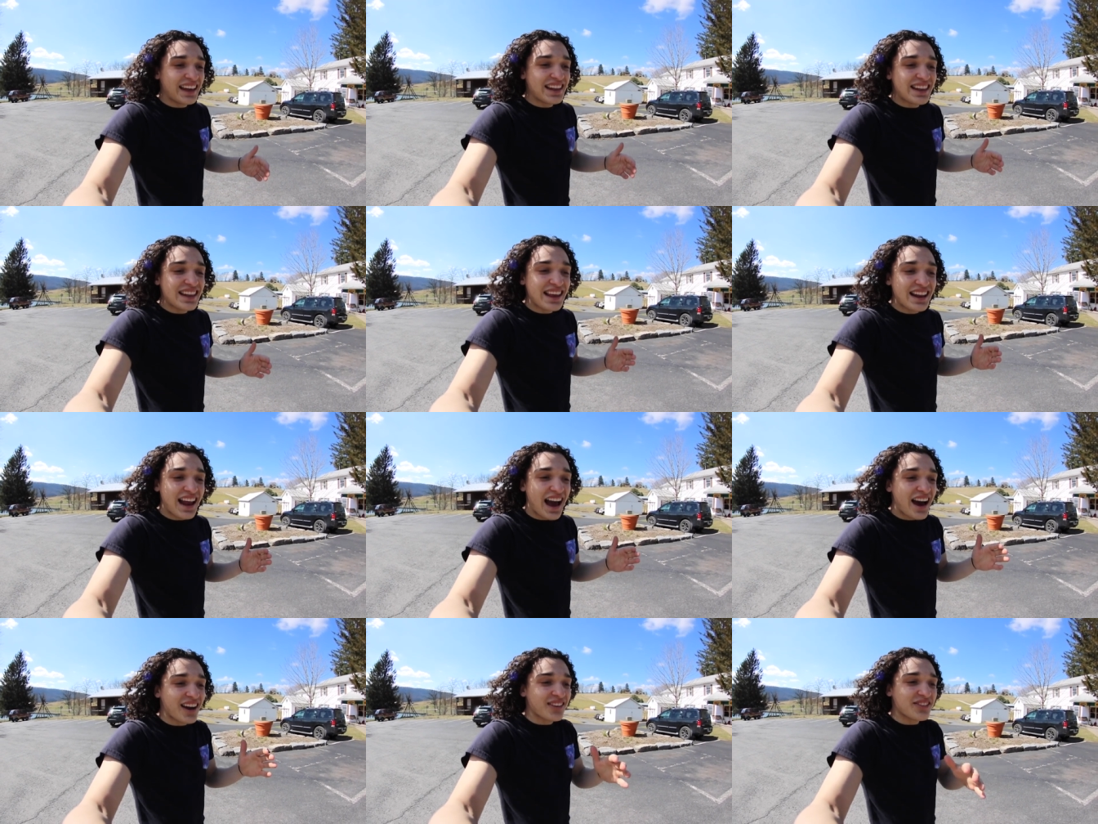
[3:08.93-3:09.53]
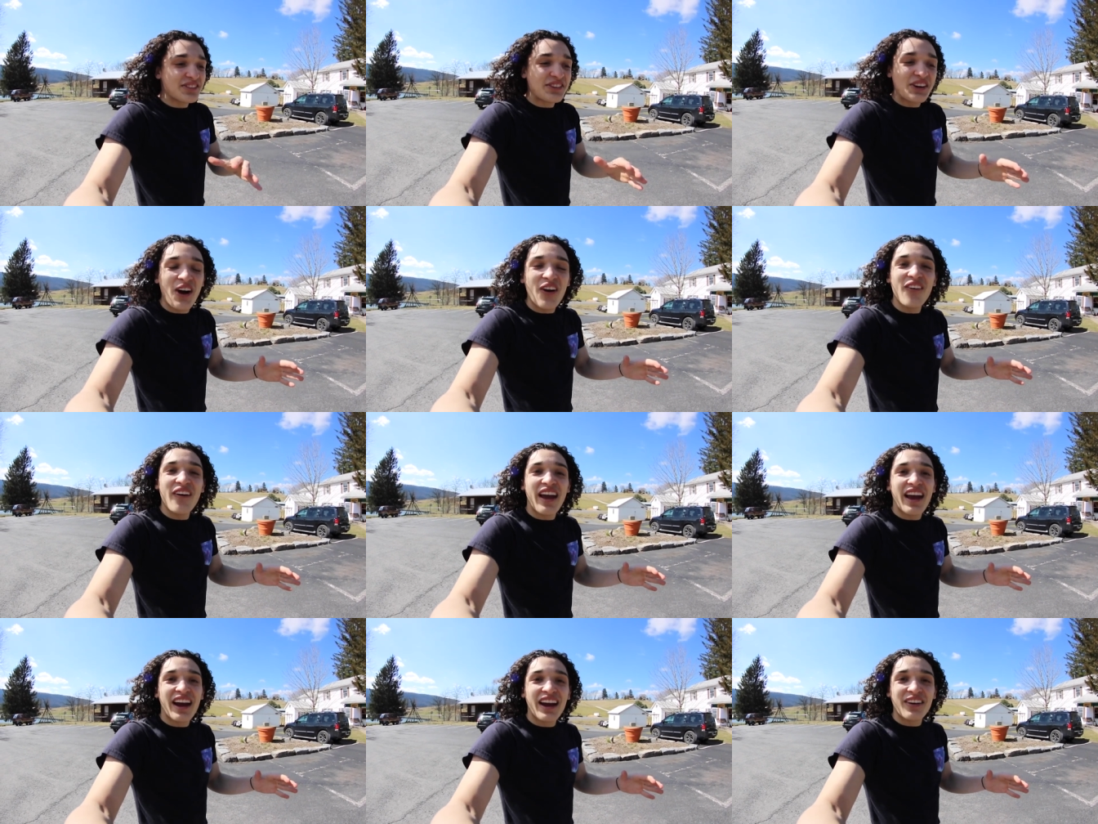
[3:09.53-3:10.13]
and then out of
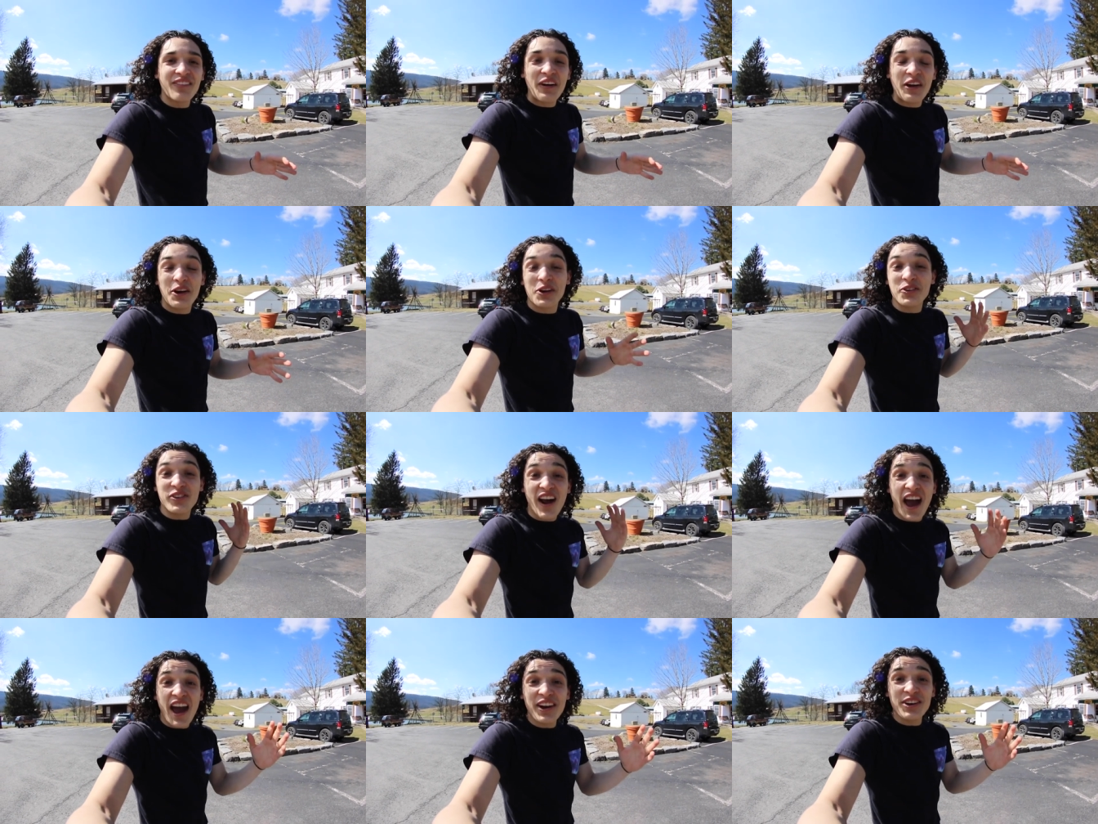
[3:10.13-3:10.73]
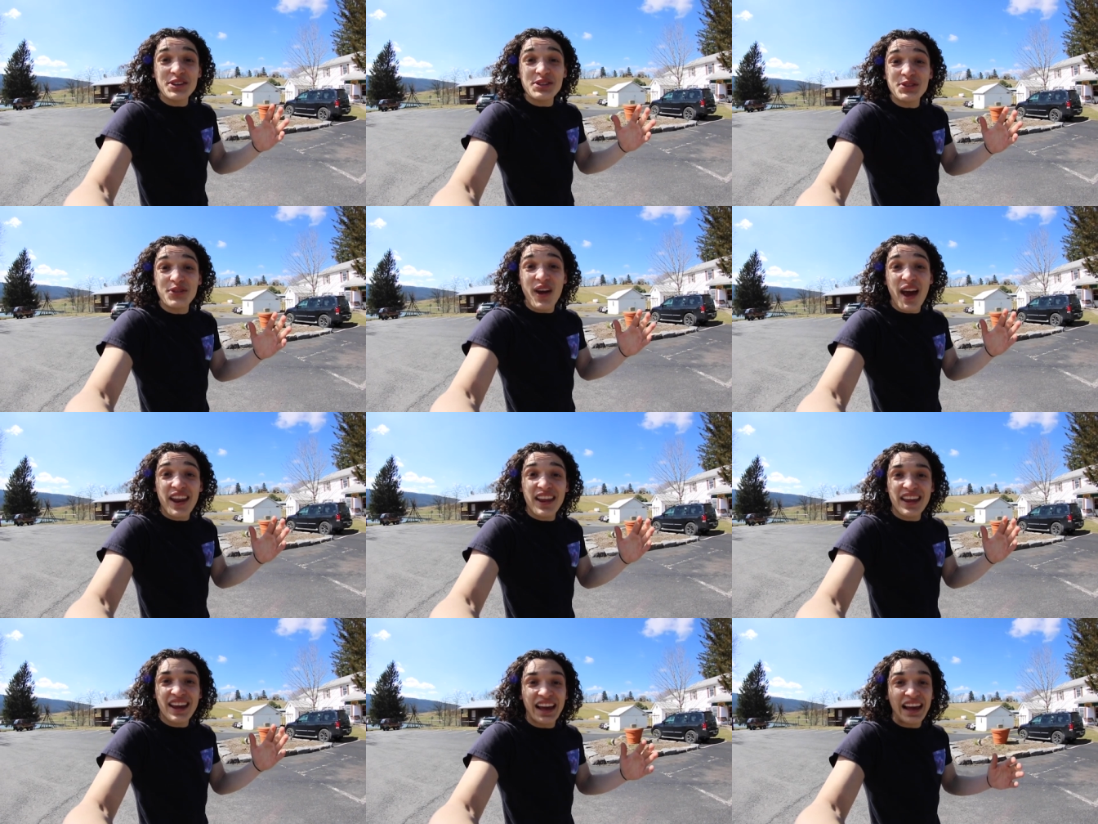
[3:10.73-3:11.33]
nowhere, we heard riders
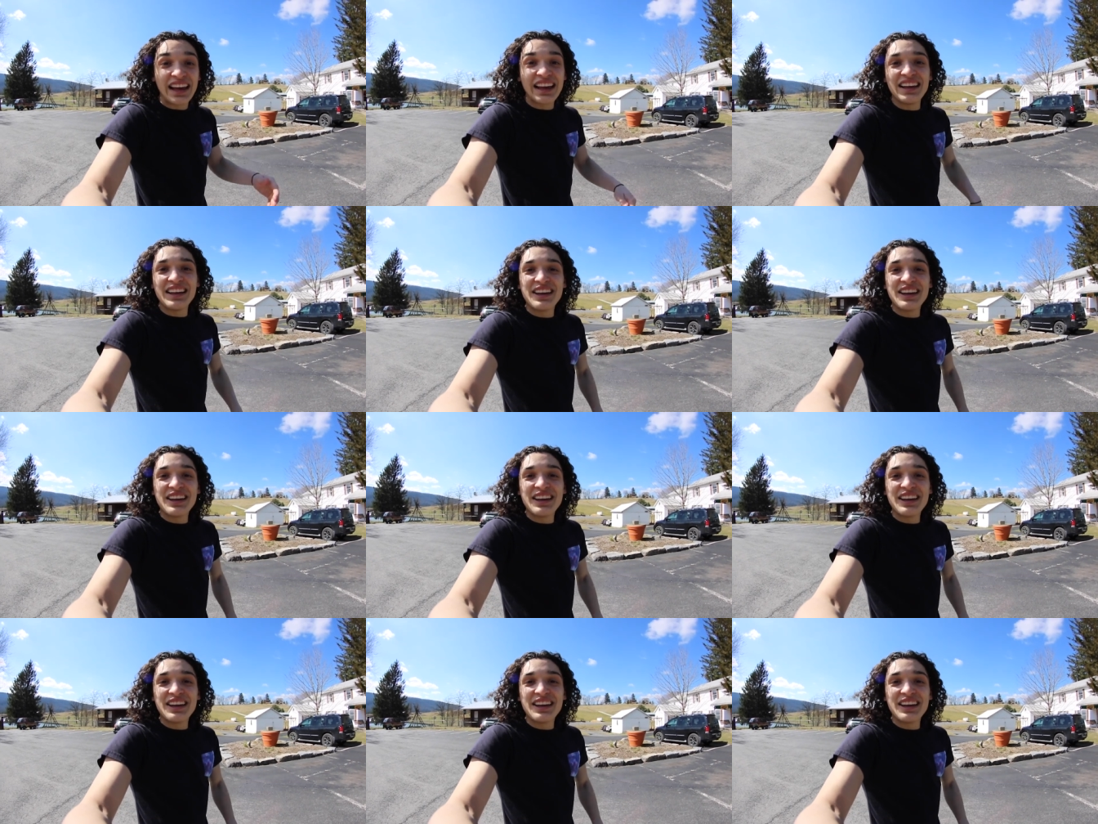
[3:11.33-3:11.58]
ready.